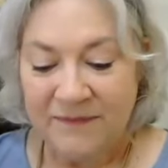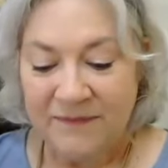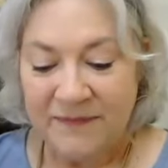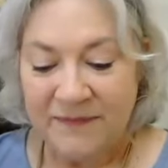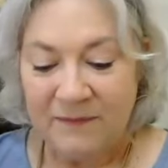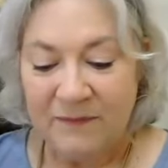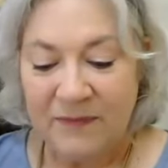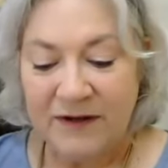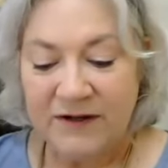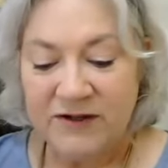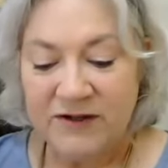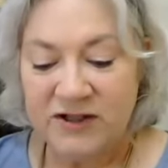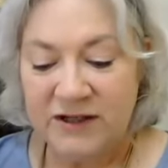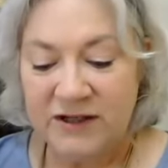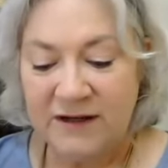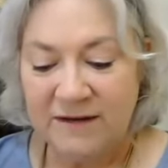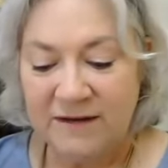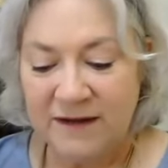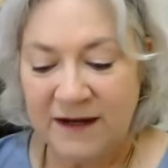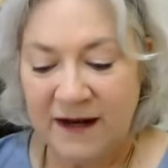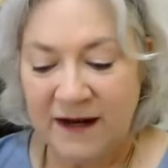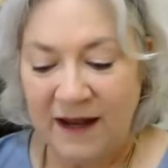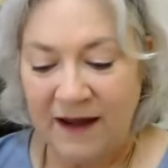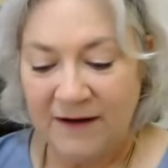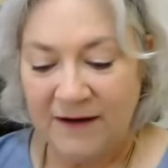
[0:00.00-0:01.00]
But she
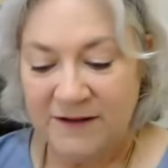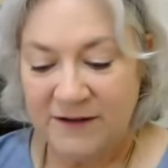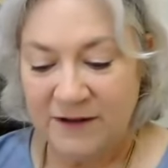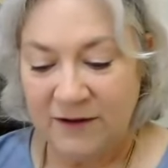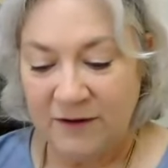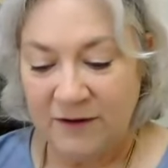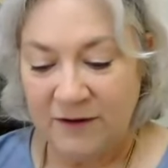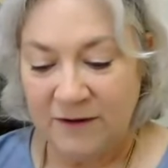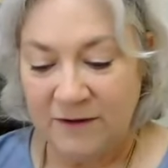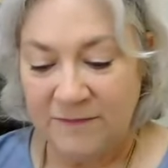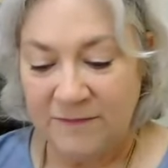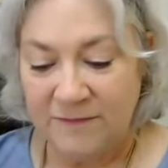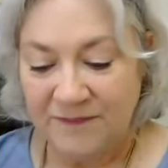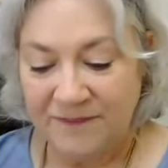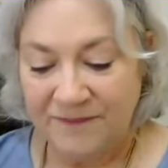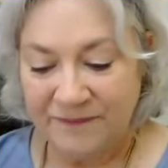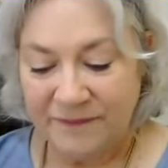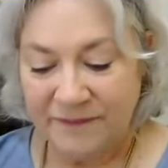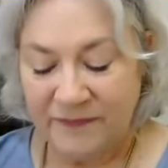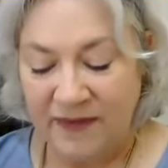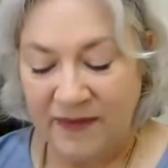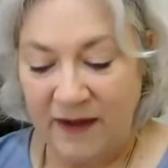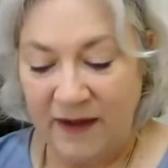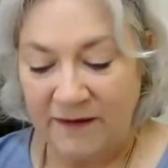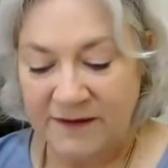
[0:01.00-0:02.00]
that had to her
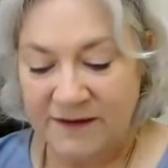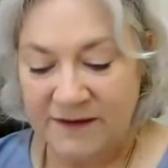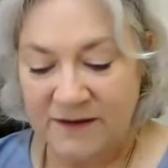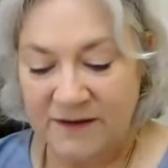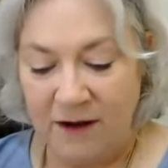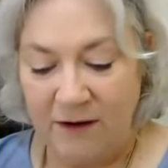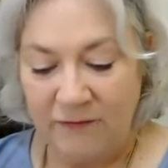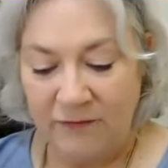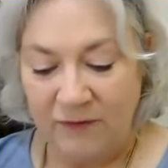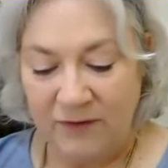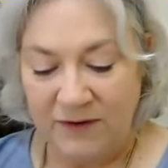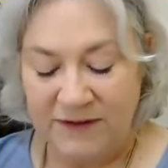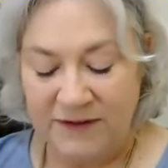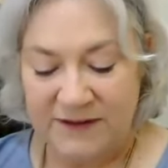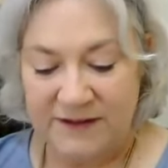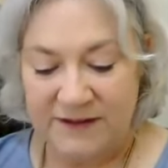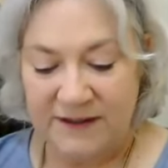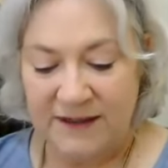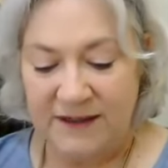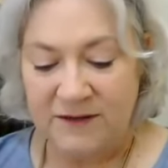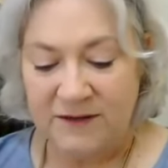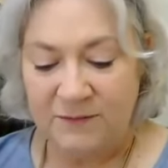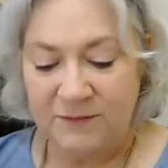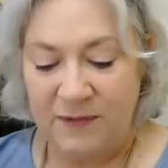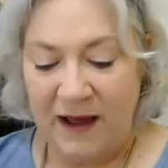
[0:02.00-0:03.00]
that sovereign
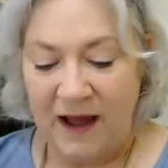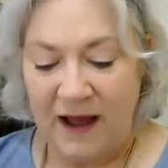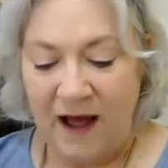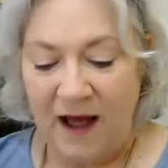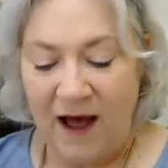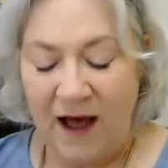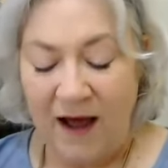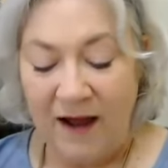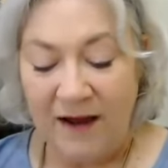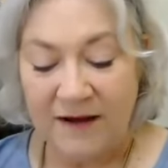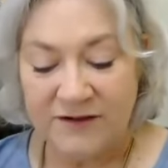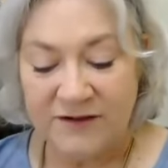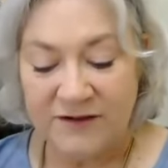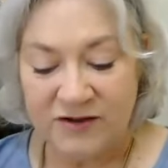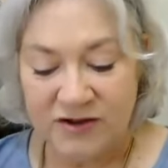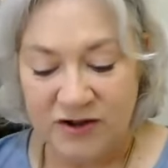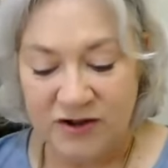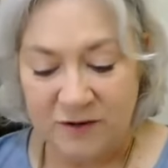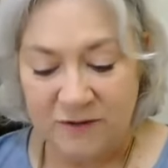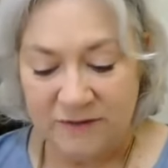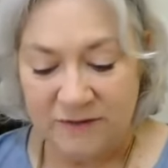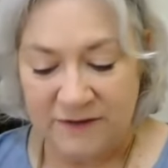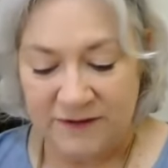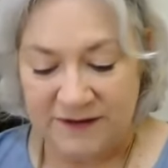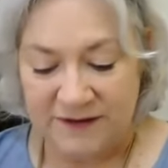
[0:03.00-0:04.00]
seat by highest
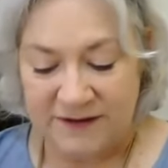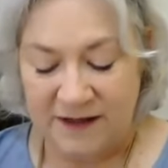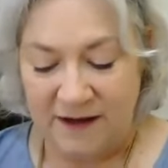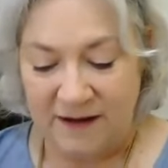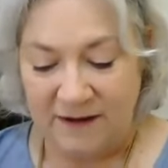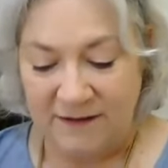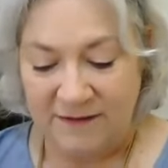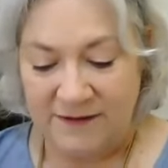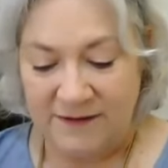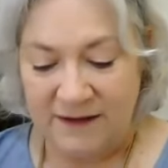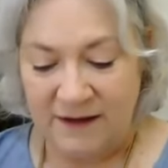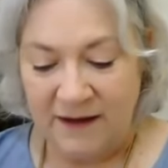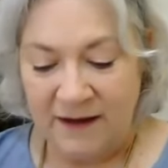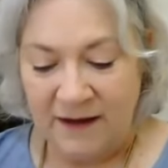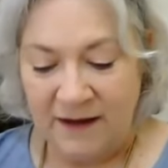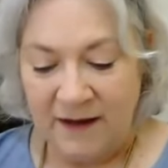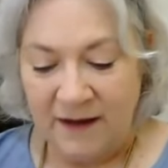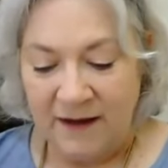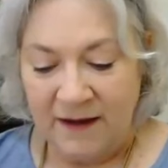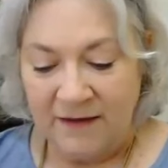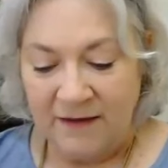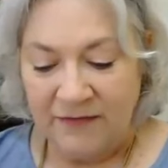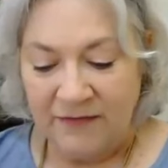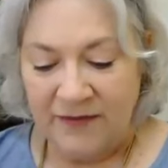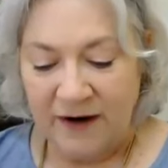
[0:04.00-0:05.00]
Jove assigned,
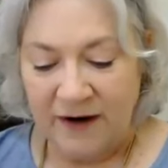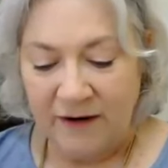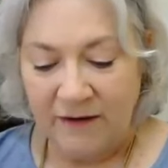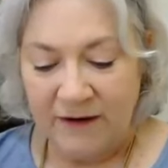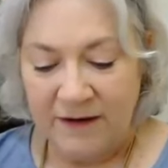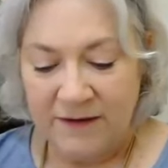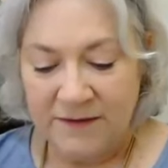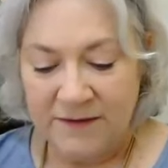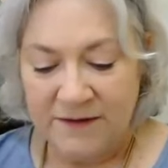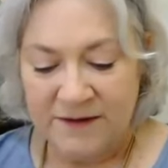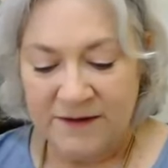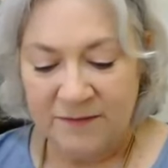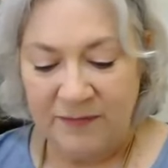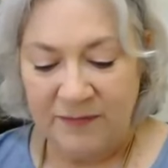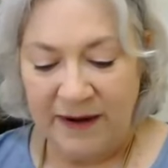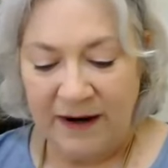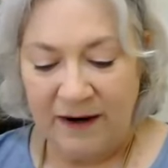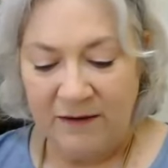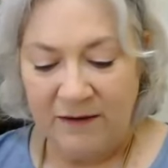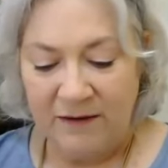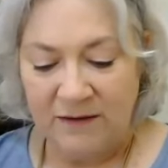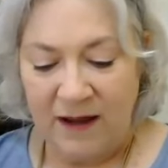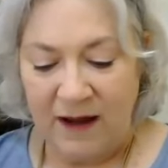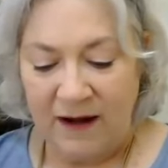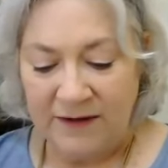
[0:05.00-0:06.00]
therein to
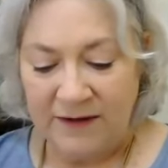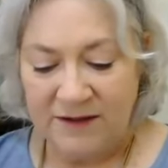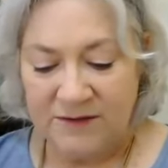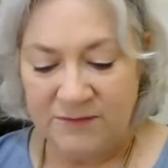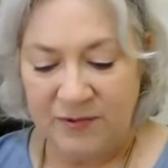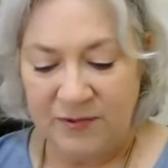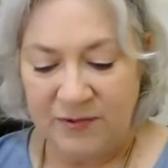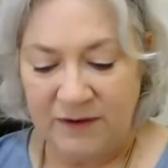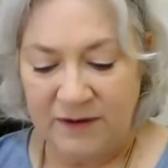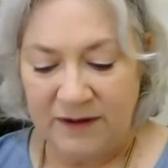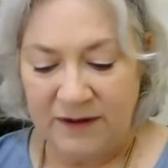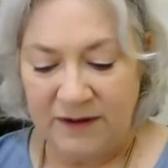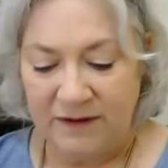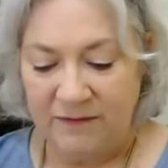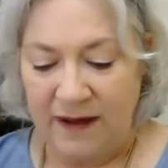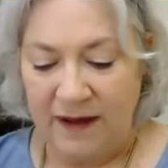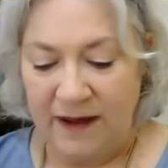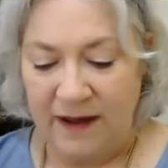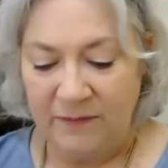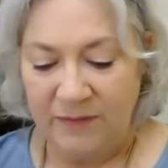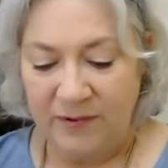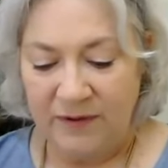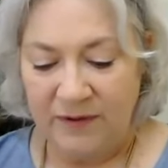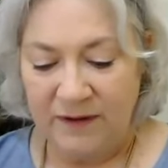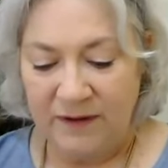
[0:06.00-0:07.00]
bear night's burning
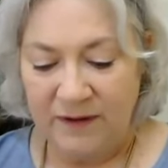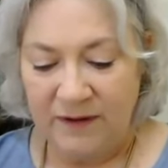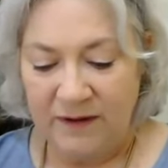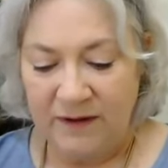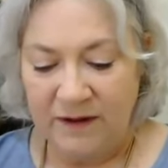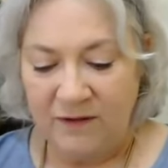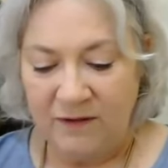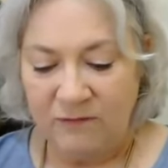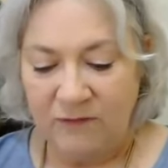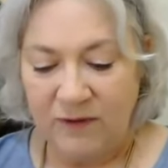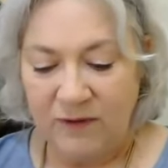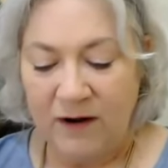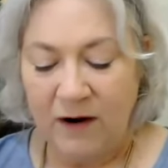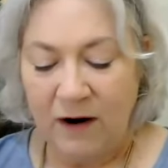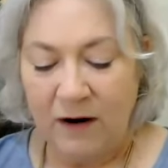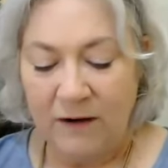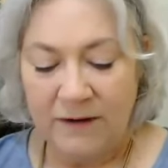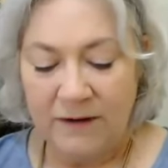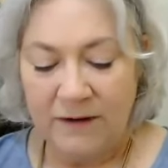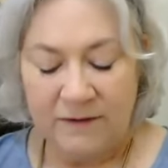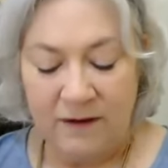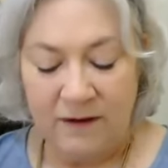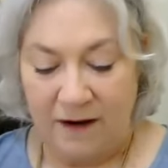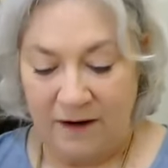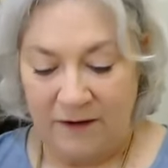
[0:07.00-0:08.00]
lamp,
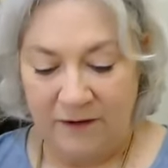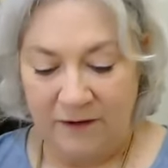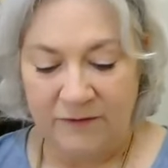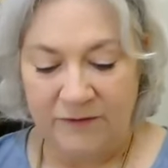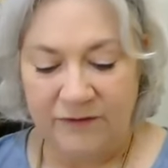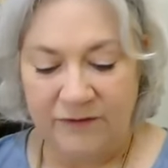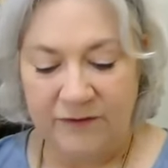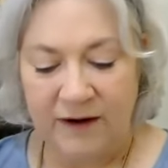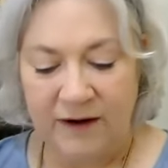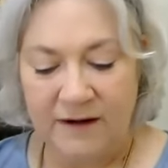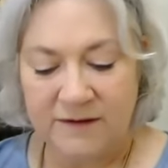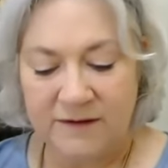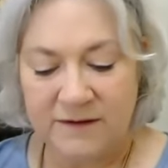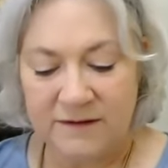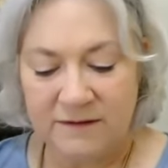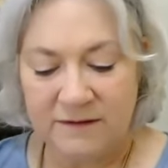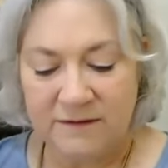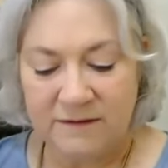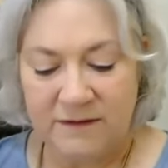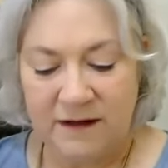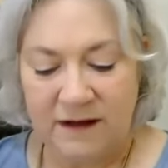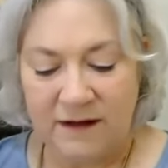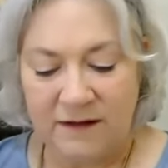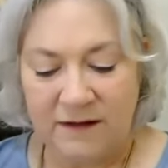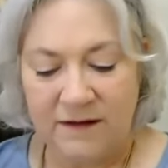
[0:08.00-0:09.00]
regarded not her threat,
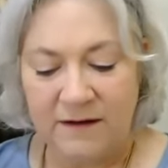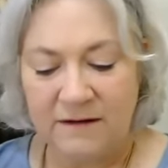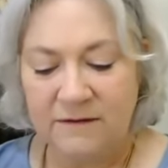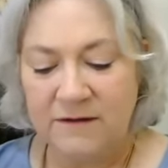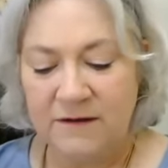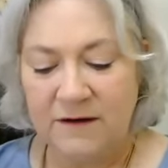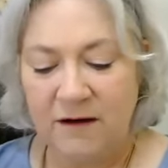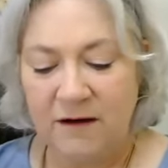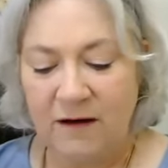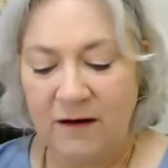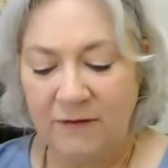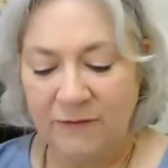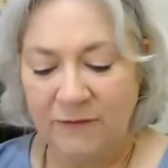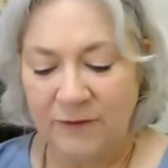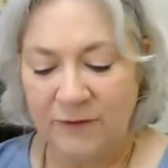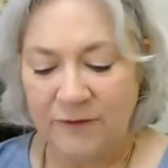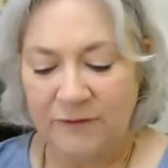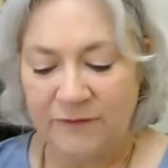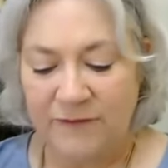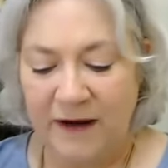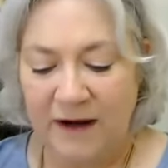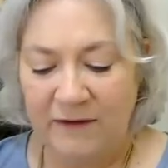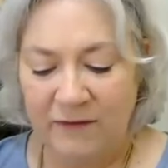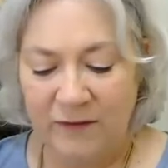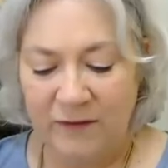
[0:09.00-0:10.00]
nay yielded aught for
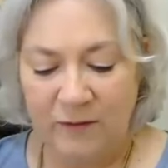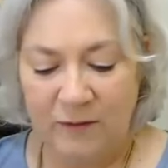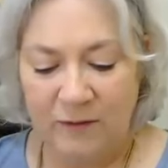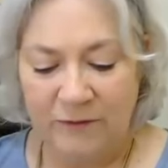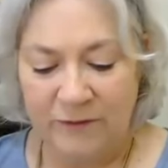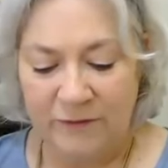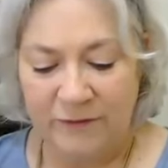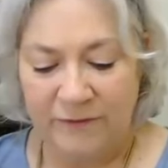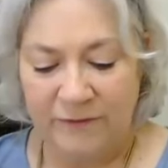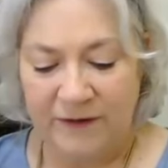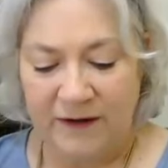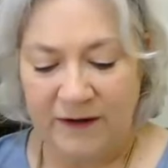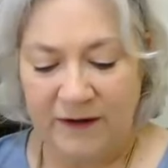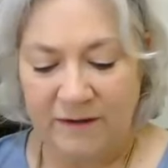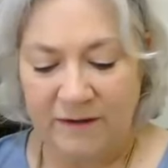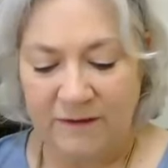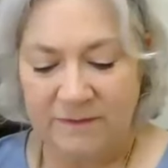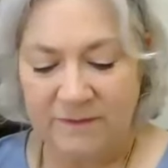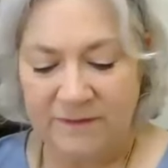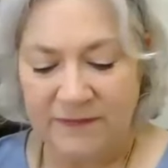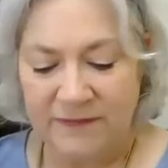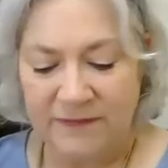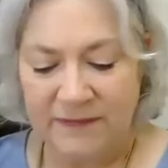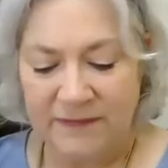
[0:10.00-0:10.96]
favor or for fear,